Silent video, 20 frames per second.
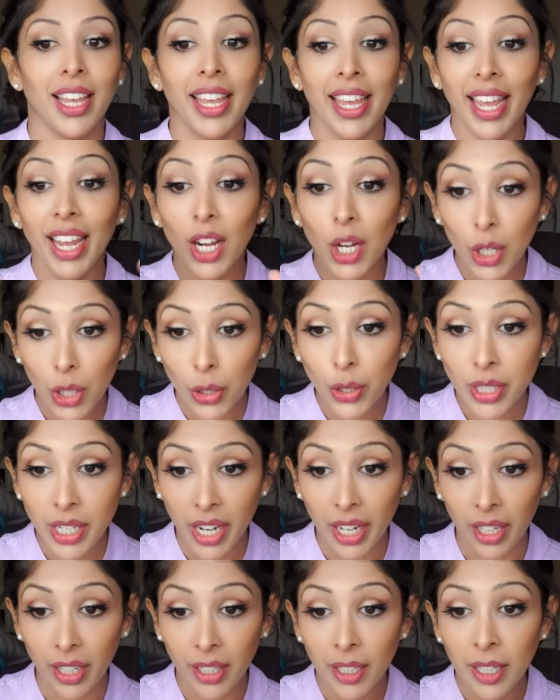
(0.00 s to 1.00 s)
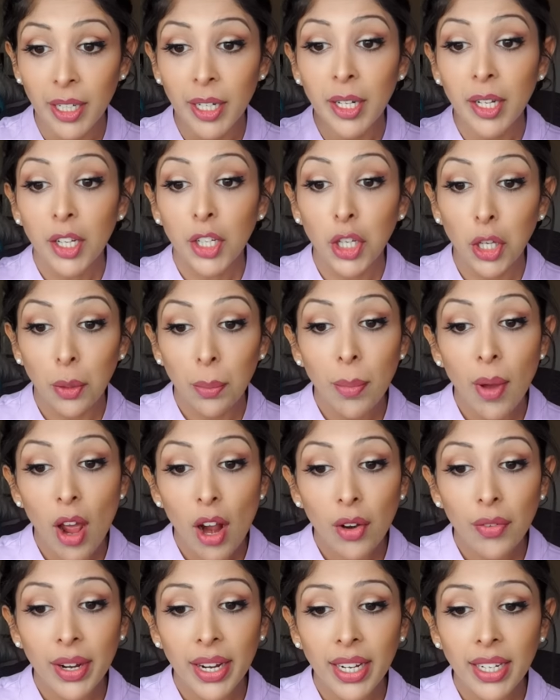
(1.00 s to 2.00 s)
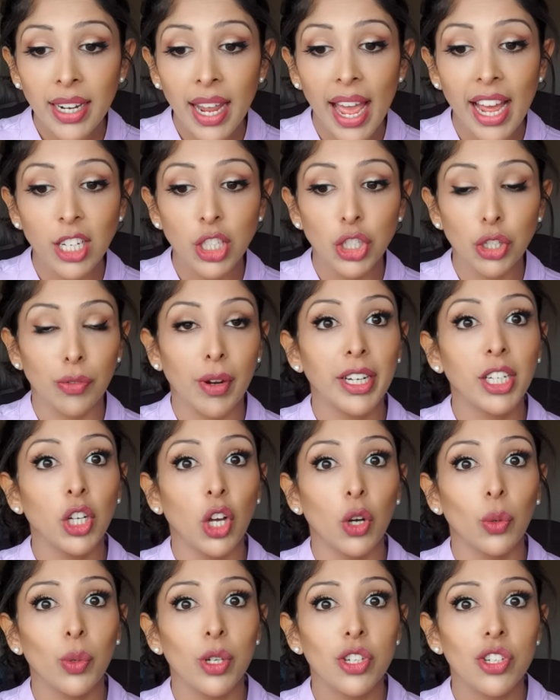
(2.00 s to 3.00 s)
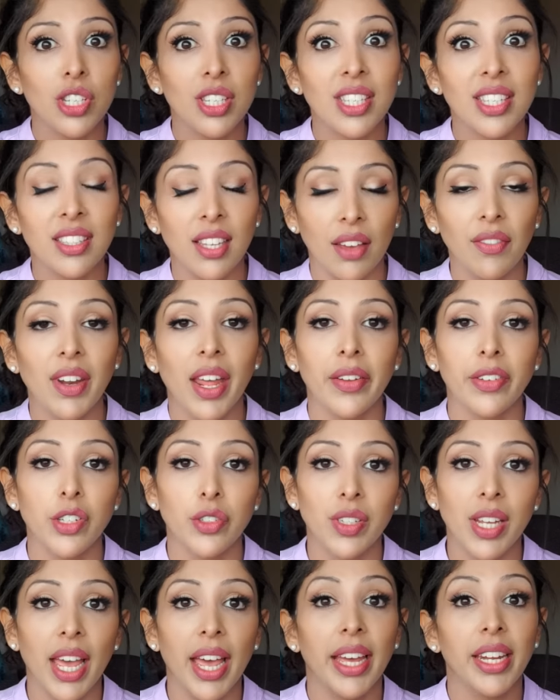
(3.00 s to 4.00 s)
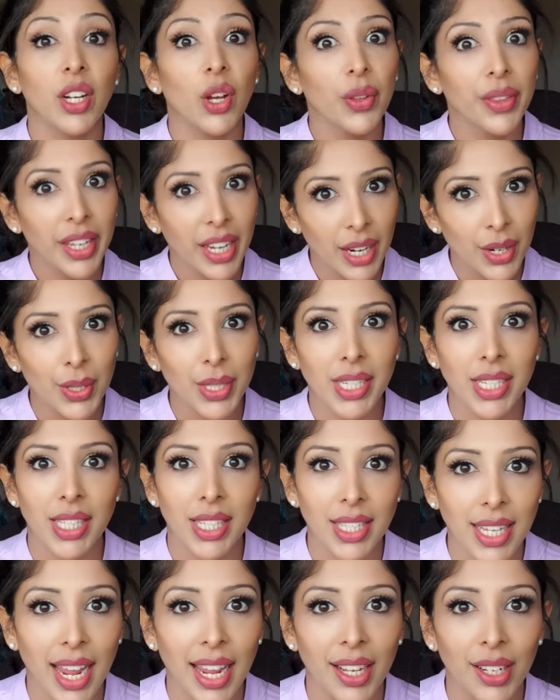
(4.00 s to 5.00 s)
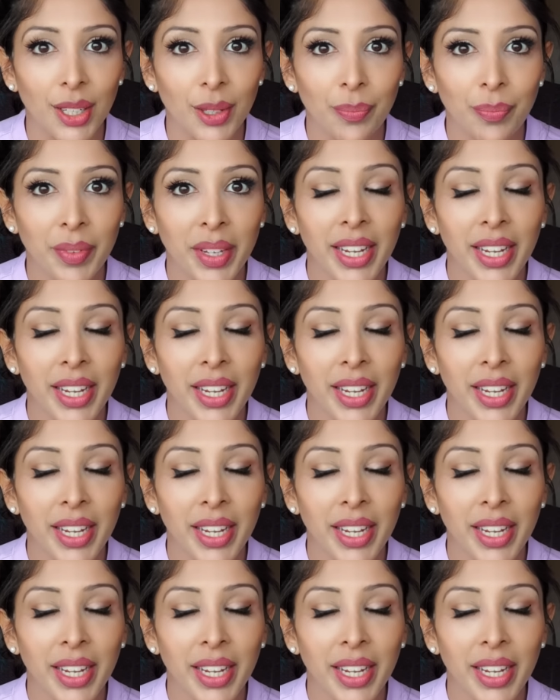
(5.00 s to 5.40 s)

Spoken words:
including cumarin and geraniol, which is 7 out of 10 on the irritant scale.